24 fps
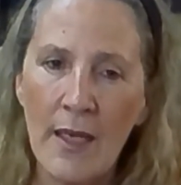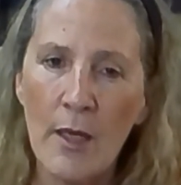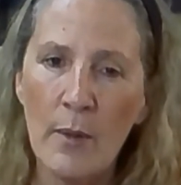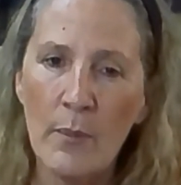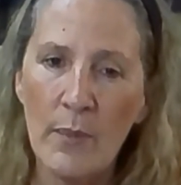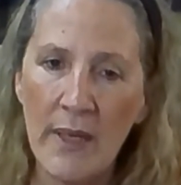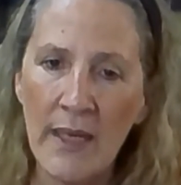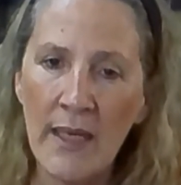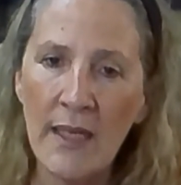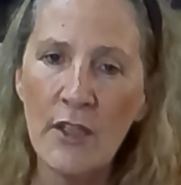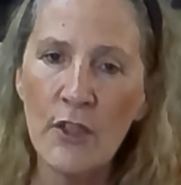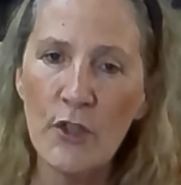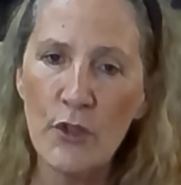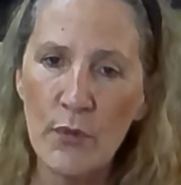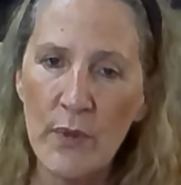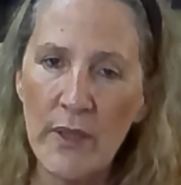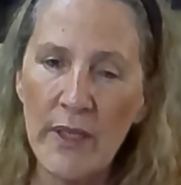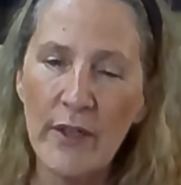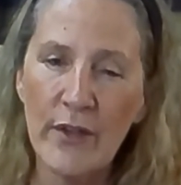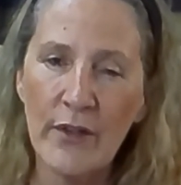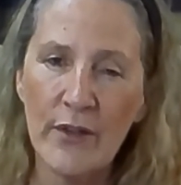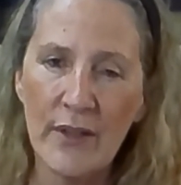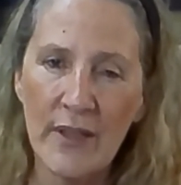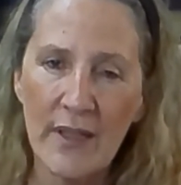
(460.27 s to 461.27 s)
Being
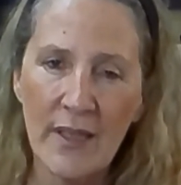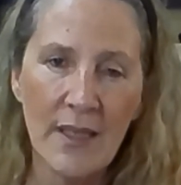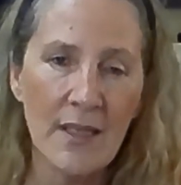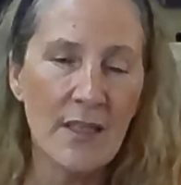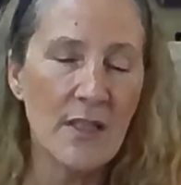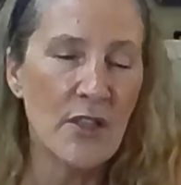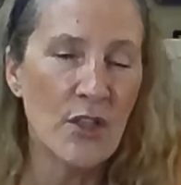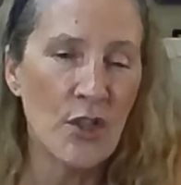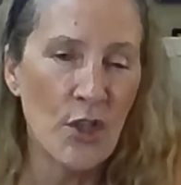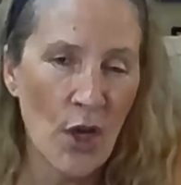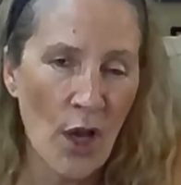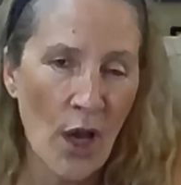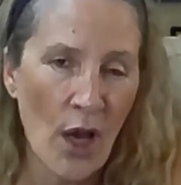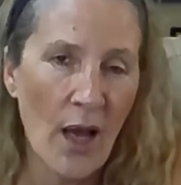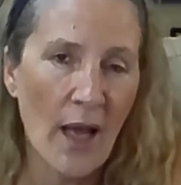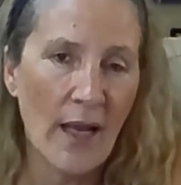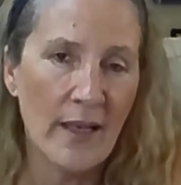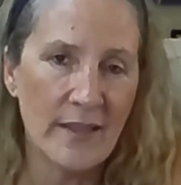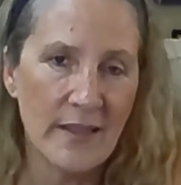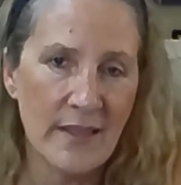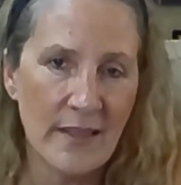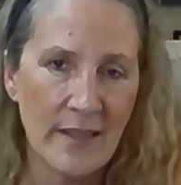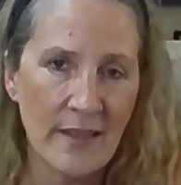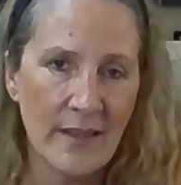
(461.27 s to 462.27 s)
triggered is
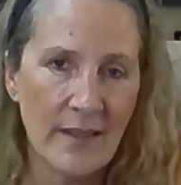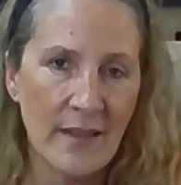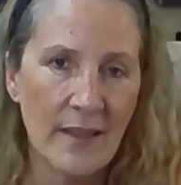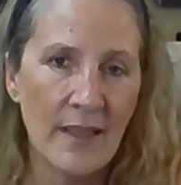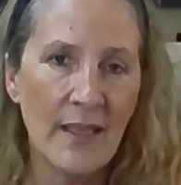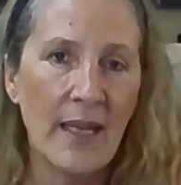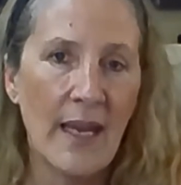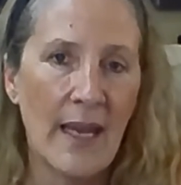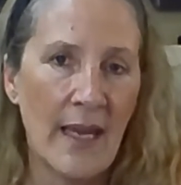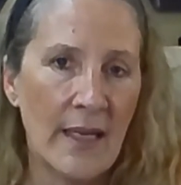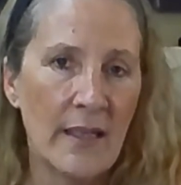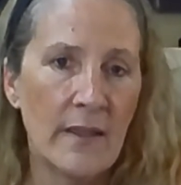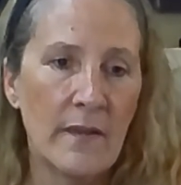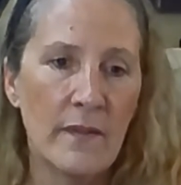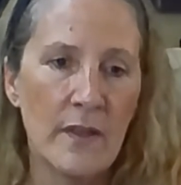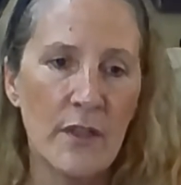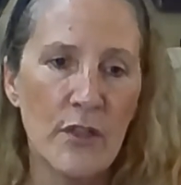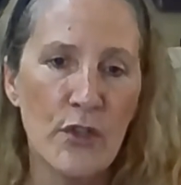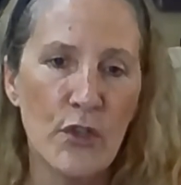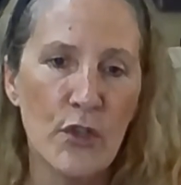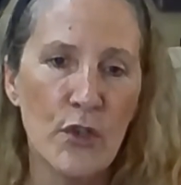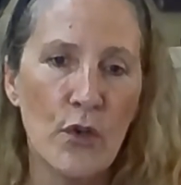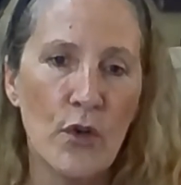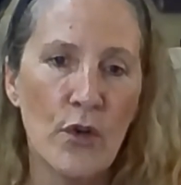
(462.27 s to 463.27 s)
not the end of
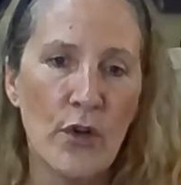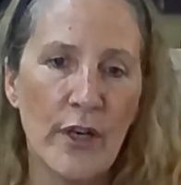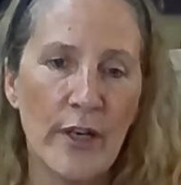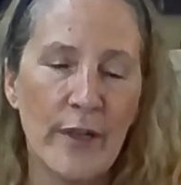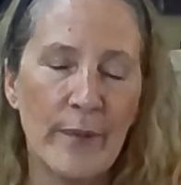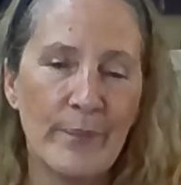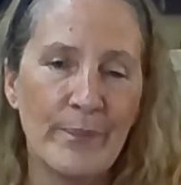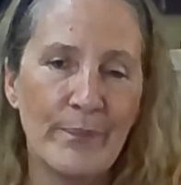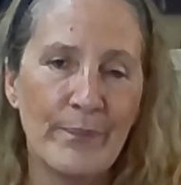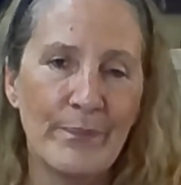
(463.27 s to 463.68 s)
the story.